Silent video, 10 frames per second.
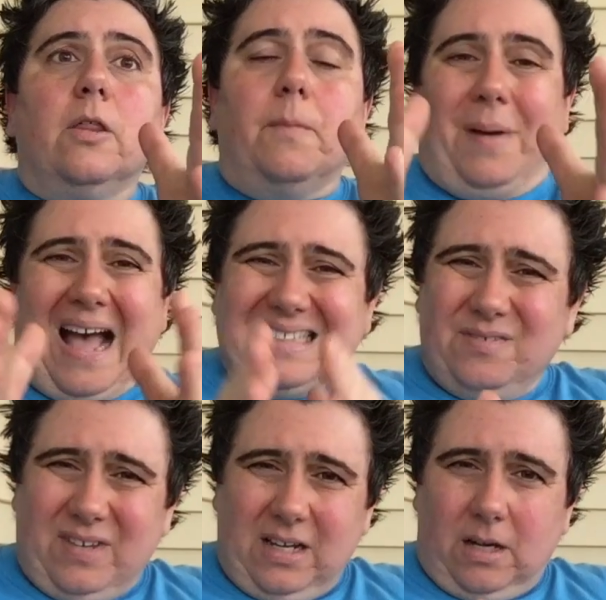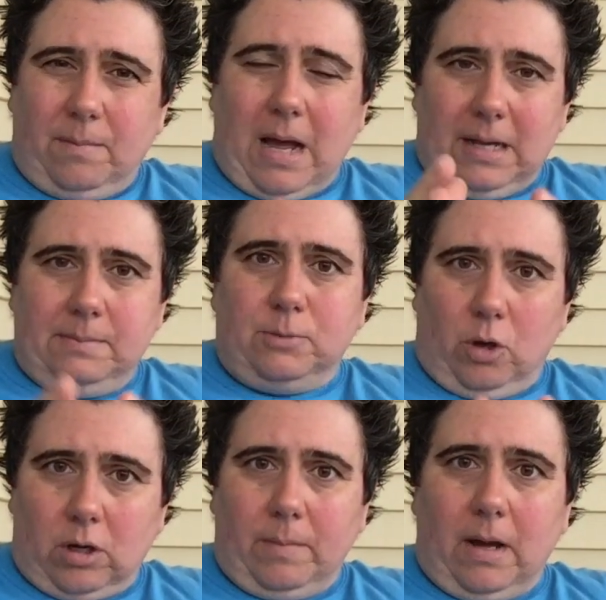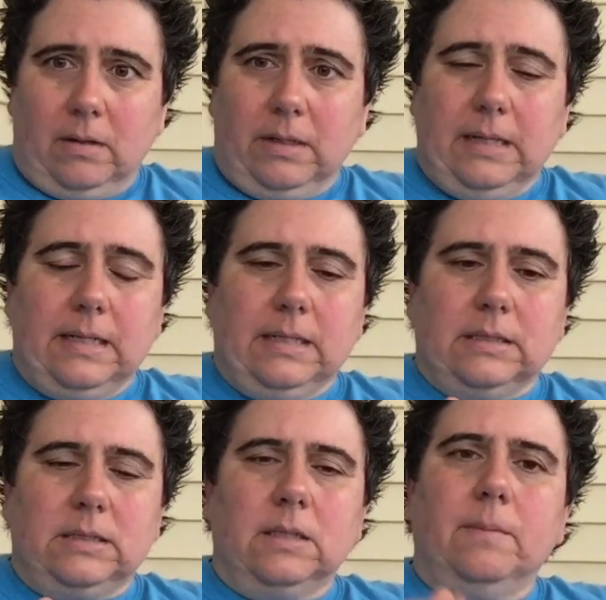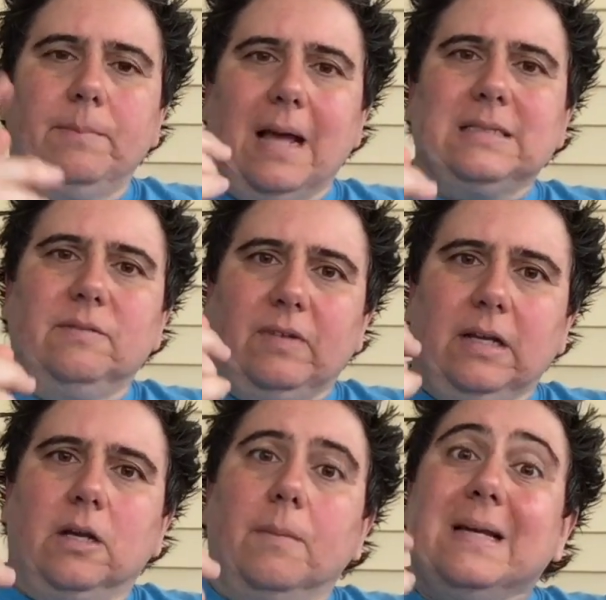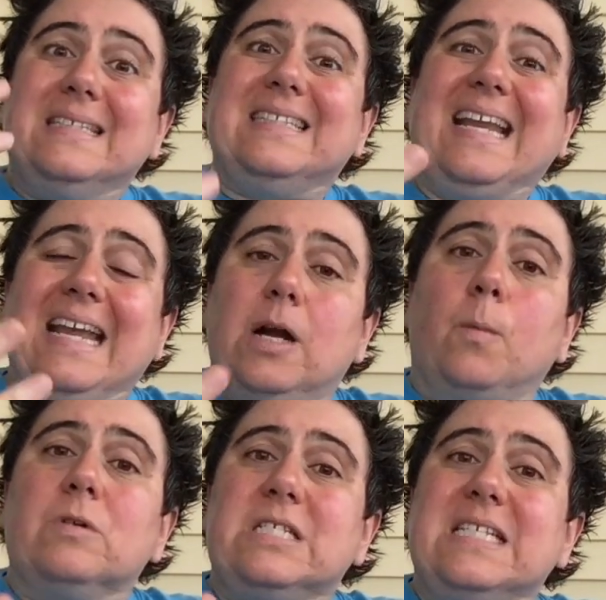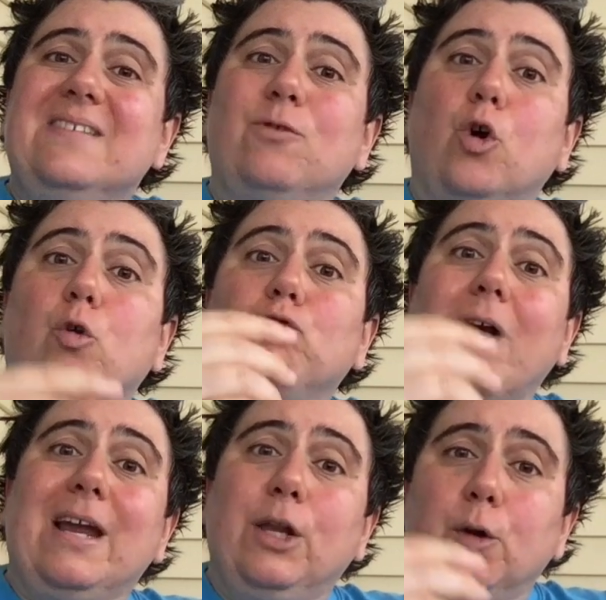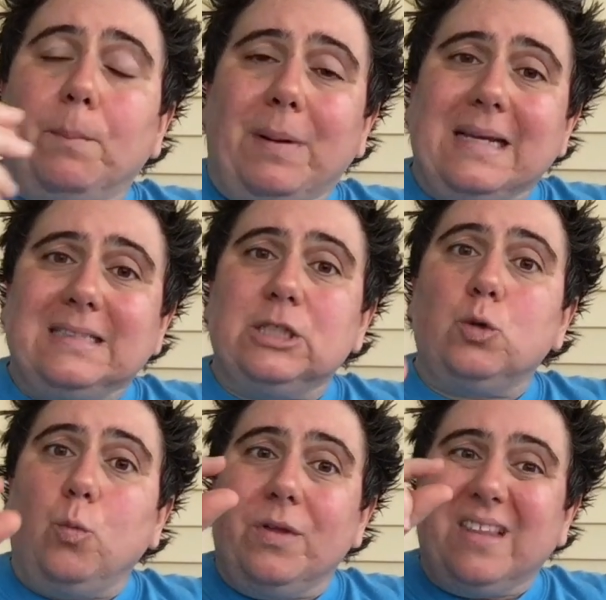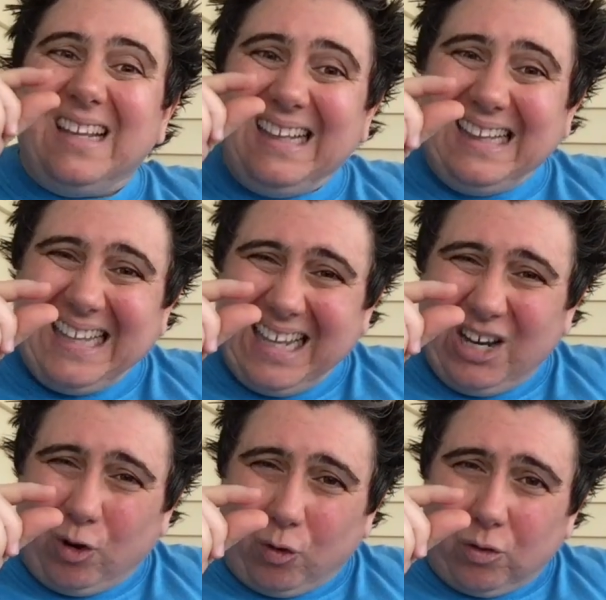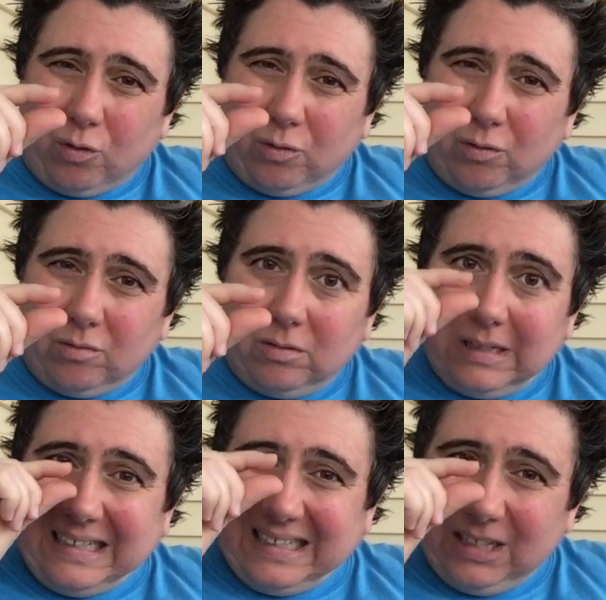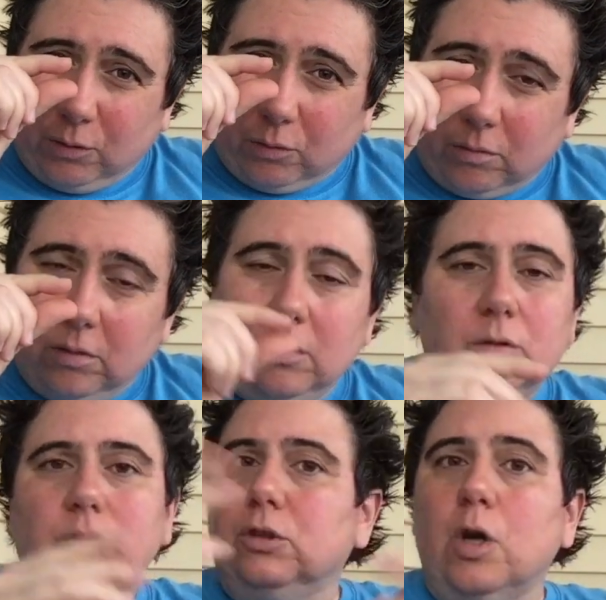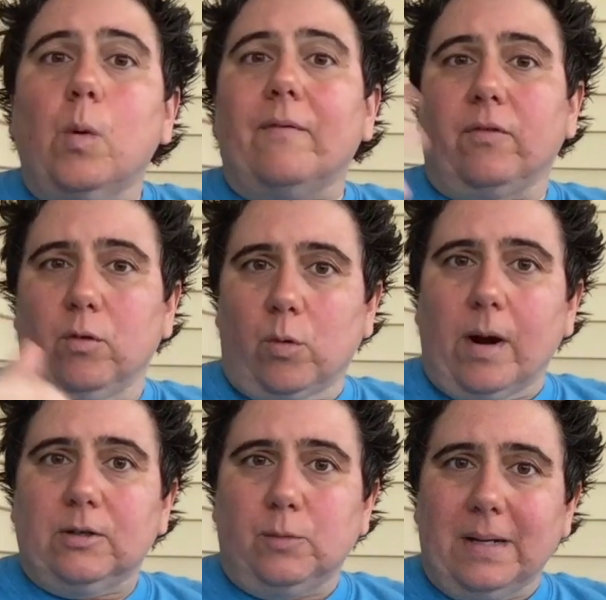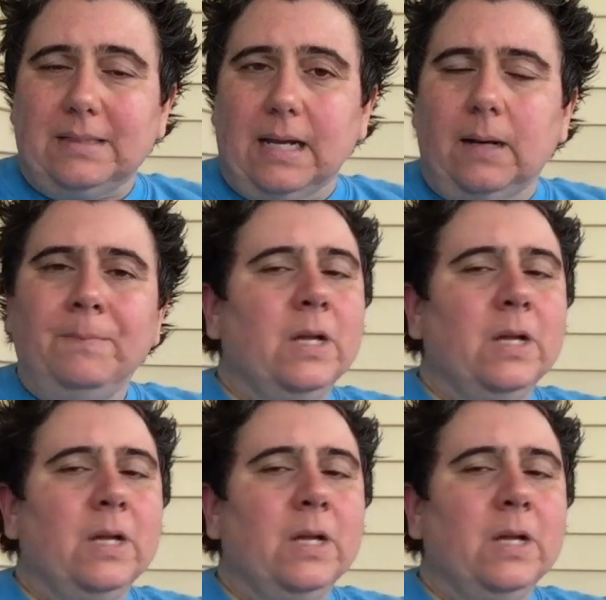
The passive income I talk about is passive income is an income received on a regular basis with little, little to no effort required to maintain it.